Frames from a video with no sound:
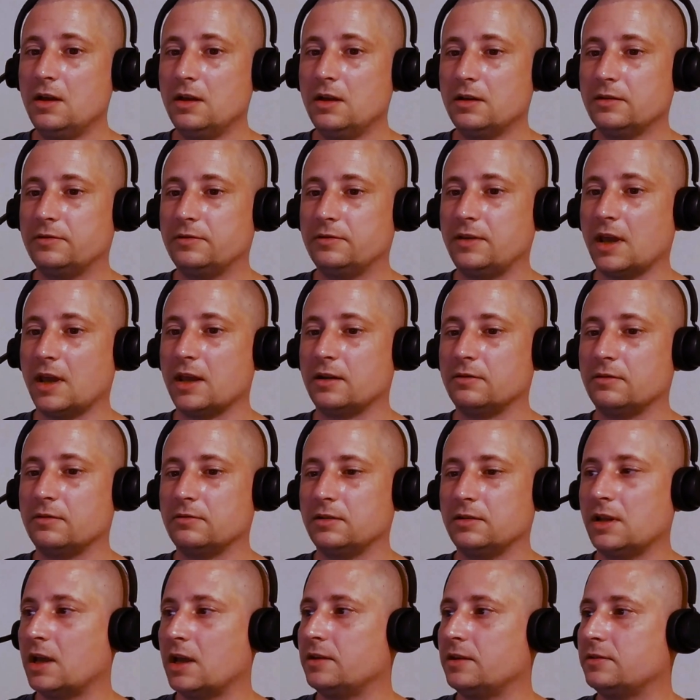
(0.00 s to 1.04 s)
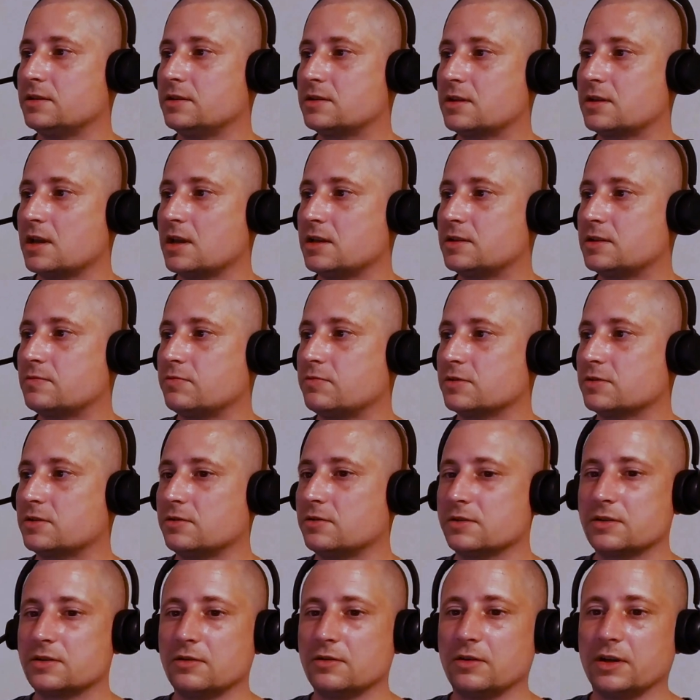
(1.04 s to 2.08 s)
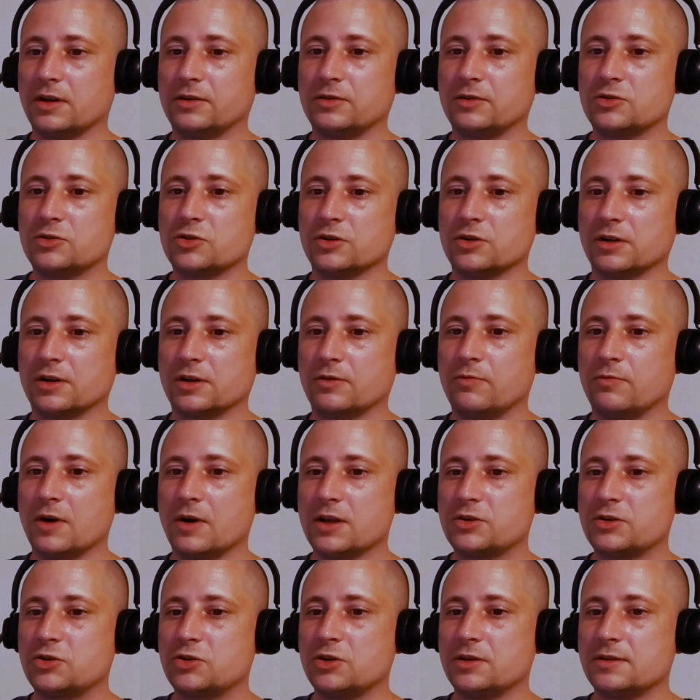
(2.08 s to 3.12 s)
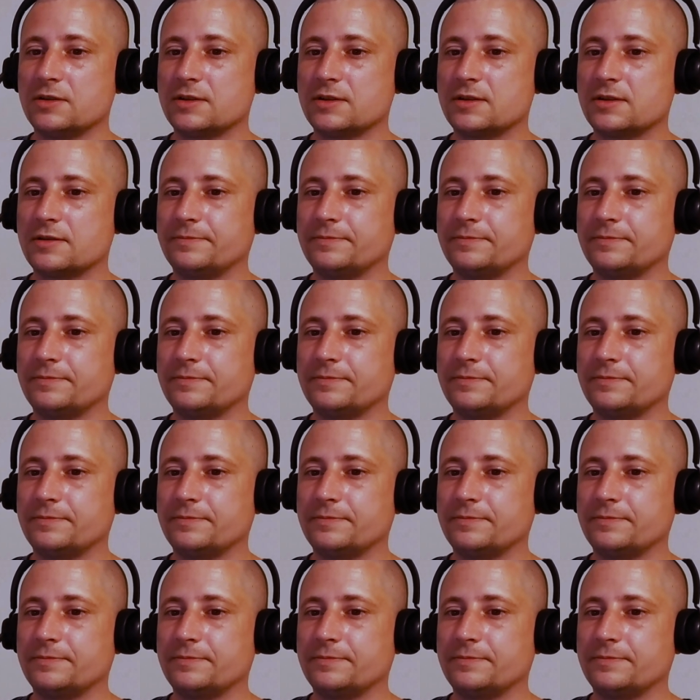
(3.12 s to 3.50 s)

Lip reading: Then, yeah, in this case was also additional questions.